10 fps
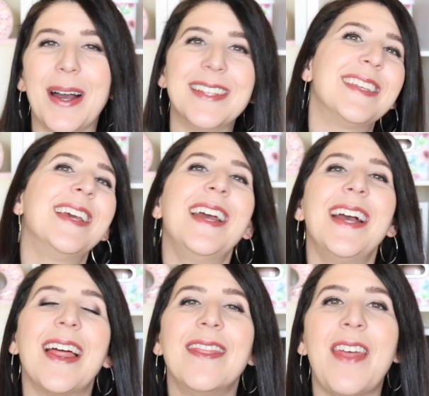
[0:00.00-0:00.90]
but
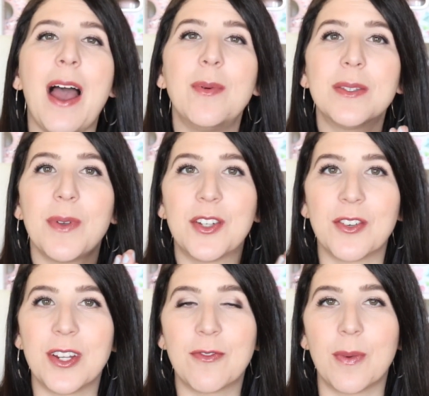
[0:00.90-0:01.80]
that was my
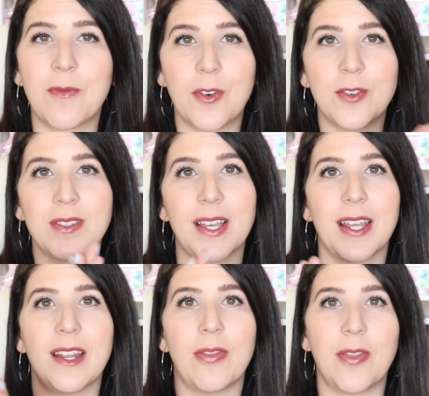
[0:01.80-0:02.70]
journey from first,
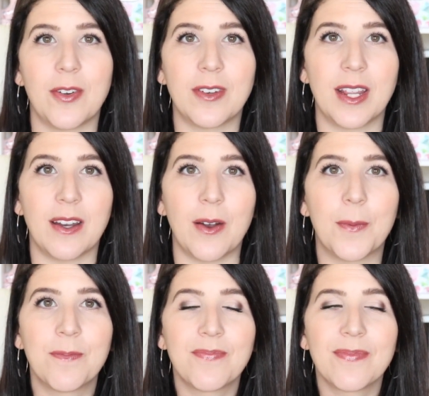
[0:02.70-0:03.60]
second, and third
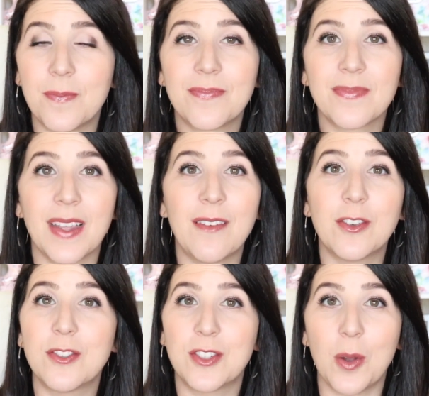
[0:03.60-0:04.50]
kiddo. I've
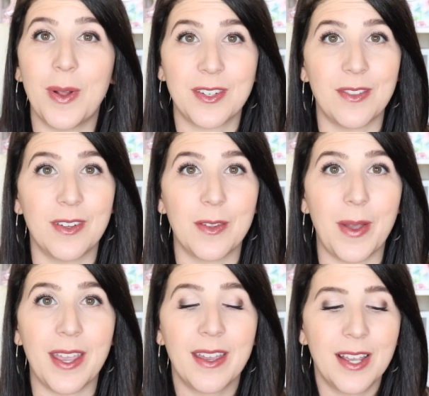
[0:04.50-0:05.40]
learned so much along the
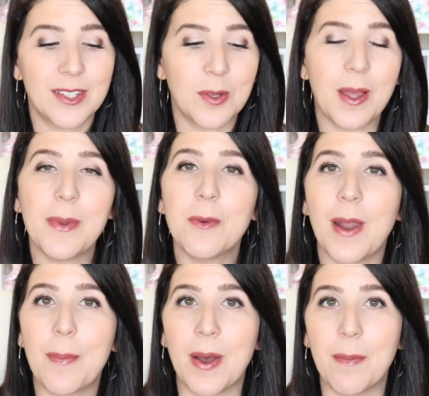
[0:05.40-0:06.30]
way. So let me
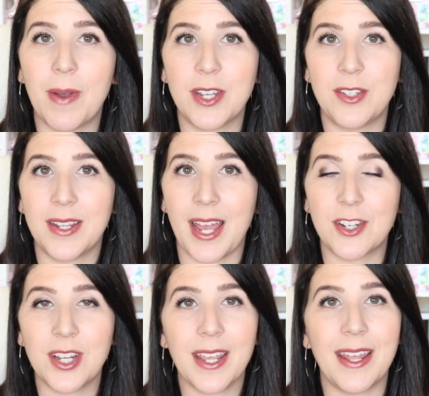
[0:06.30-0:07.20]
wrap up by
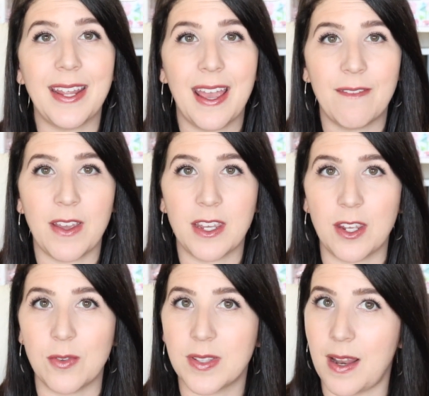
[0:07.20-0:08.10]
catching any
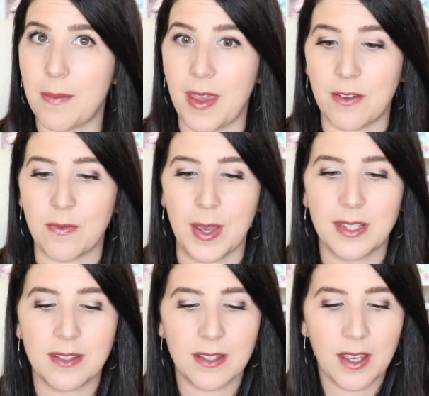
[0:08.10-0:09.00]
FAQs that I may have
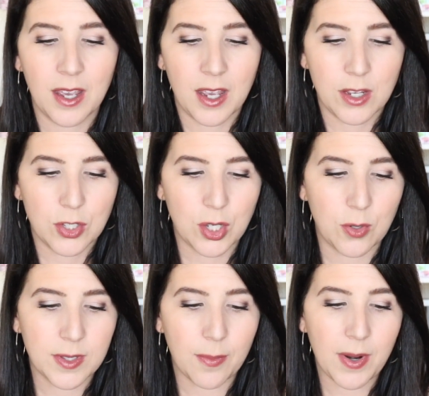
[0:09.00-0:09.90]
missed.
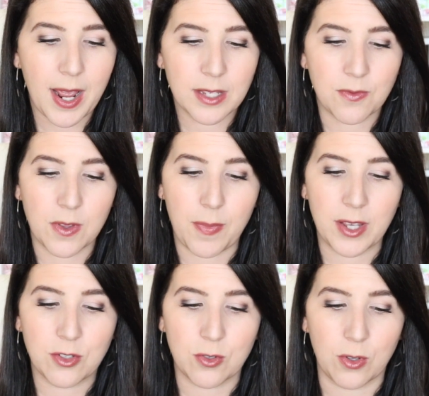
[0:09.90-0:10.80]
So someone asked for the
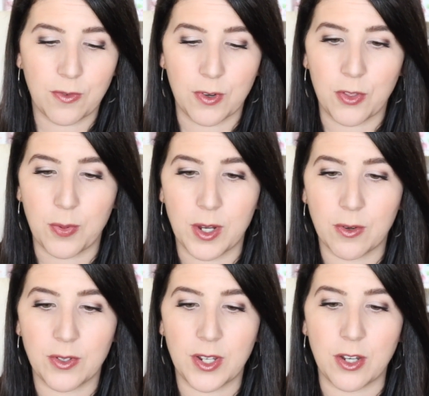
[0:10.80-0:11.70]
best stroller for a
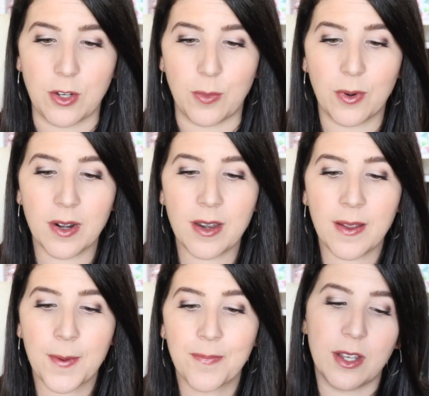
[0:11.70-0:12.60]
three-year-old and a newborn.
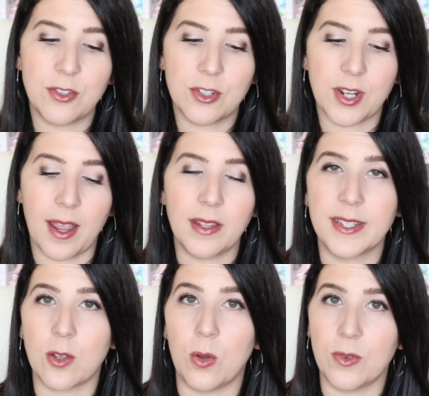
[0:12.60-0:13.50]
Because your child
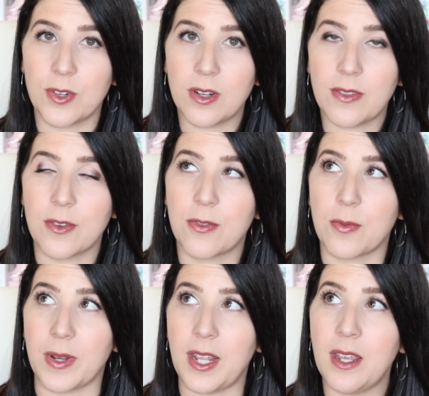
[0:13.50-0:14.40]
is older, they're
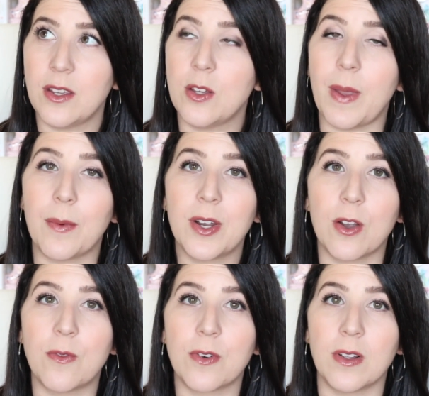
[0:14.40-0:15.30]
three, you may wanna
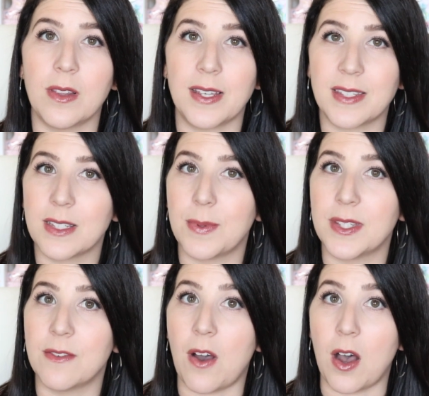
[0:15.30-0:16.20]
go for a less
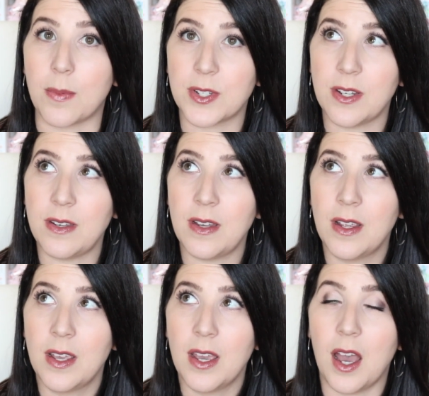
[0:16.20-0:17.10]
expensive option
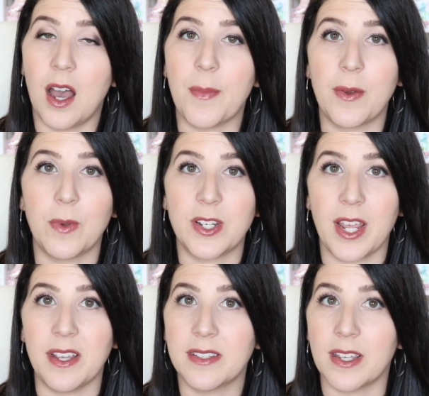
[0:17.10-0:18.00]
um, in which
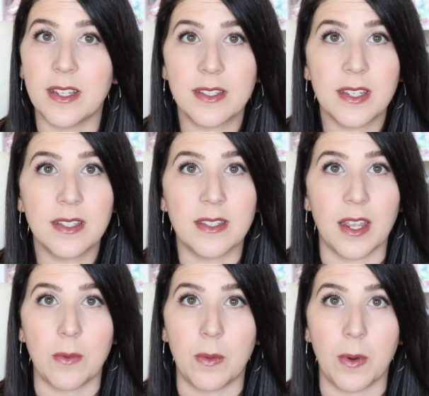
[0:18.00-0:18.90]
case like a sit and
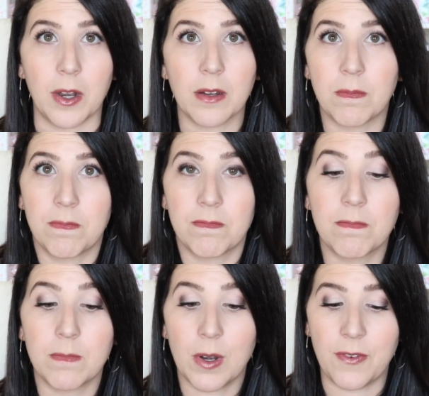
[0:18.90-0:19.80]
stand would work.
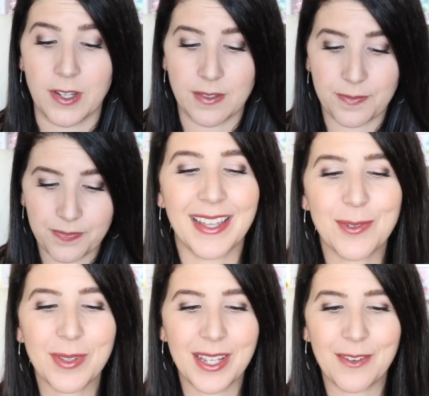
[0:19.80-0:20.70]
Perfect. That's
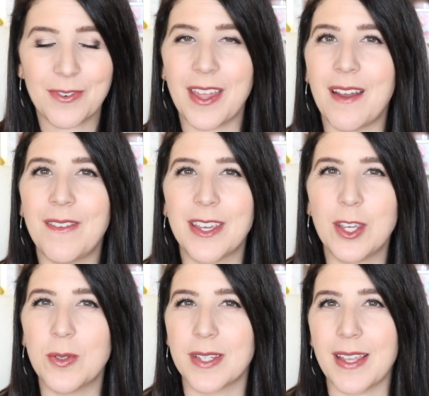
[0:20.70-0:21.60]
really it for the
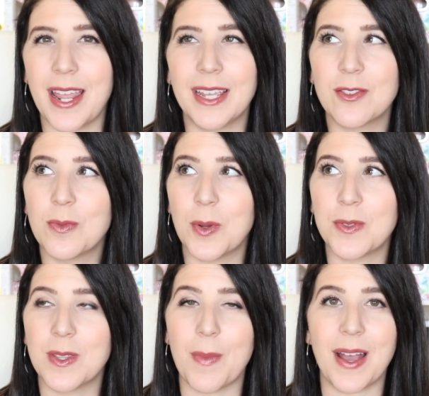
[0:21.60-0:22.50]
FAQs because I answered
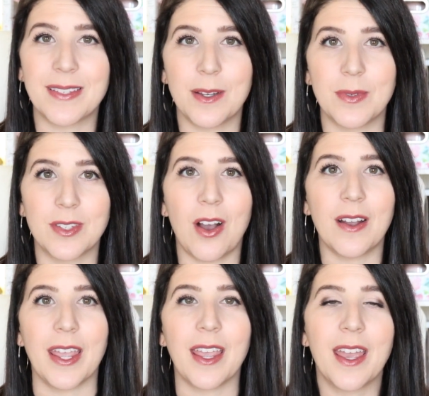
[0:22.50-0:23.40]
most of them as I was
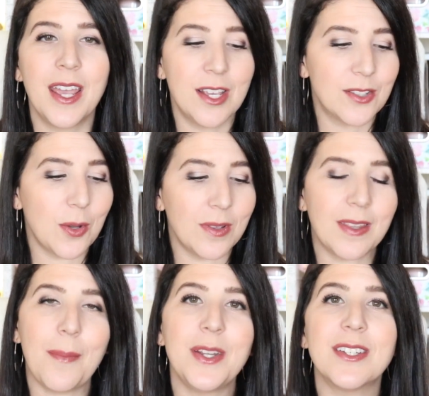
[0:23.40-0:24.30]
talking. So
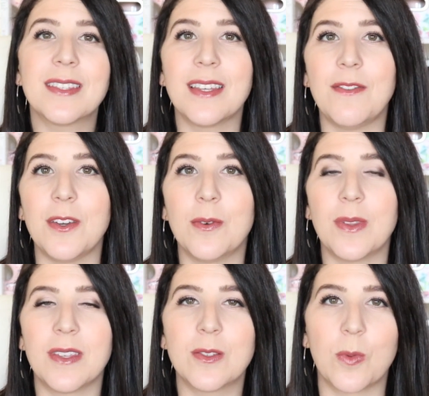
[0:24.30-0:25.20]
let me just leave you
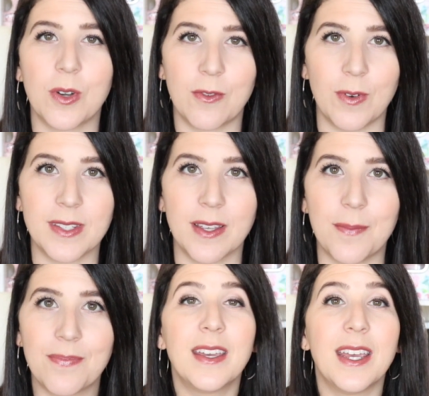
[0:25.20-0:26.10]
with this word of
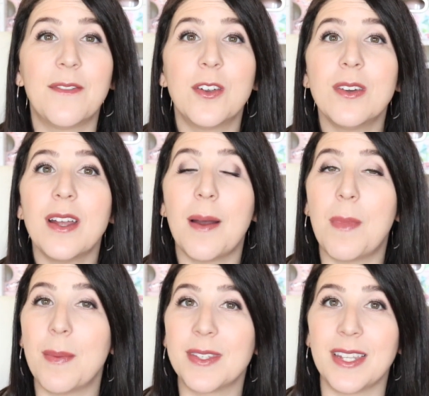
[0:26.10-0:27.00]
wisdom. If you're a
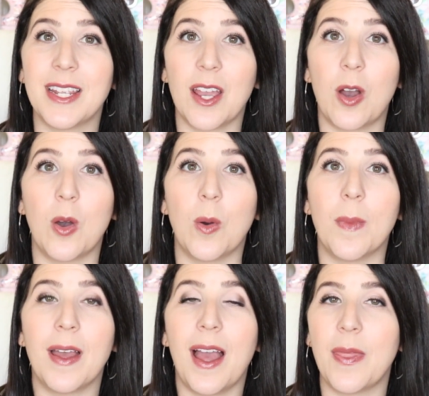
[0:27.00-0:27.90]
mama sitting at
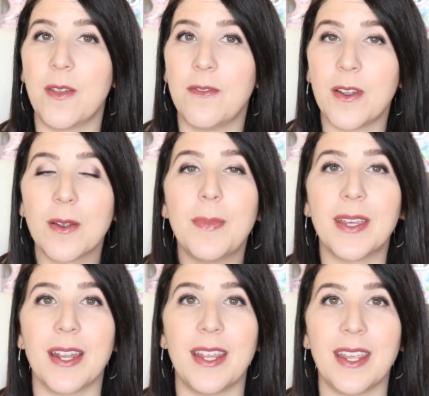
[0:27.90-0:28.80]
home at the very
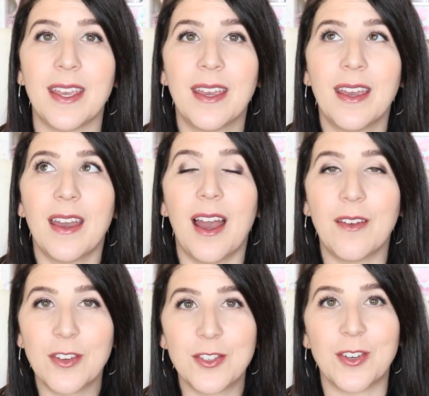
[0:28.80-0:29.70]
beginning
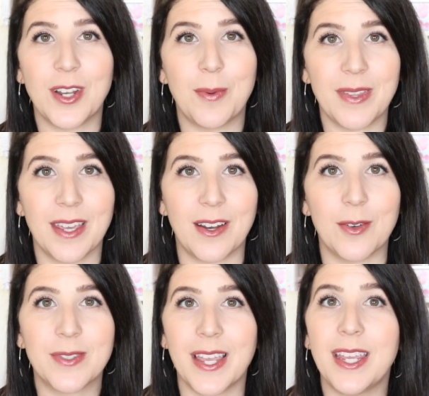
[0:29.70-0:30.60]
of your journey with
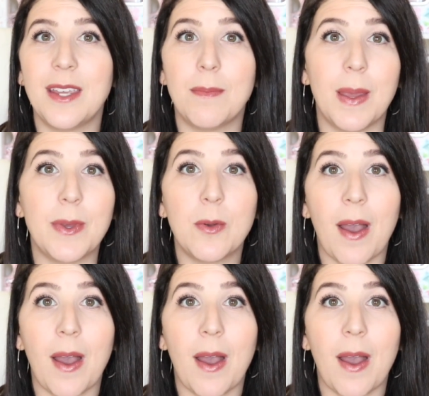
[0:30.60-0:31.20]
kiddos, say maybe you